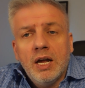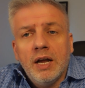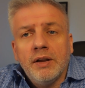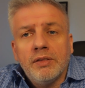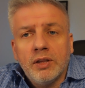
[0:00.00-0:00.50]

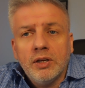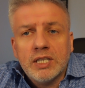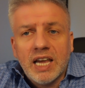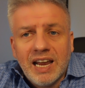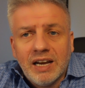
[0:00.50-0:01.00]
And then third,
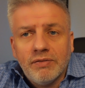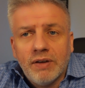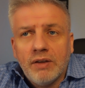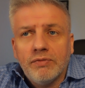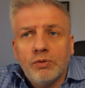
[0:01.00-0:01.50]
to
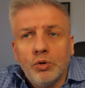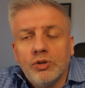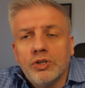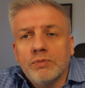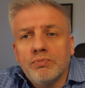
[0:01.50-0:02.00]
innovate
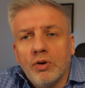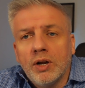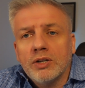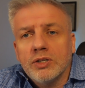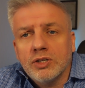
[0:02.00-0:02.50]
goods,
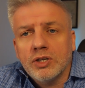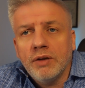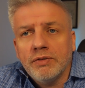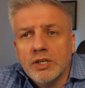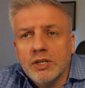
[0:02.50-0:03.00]
products, and
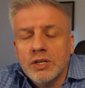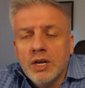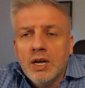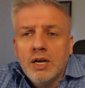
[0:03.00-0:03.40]
services.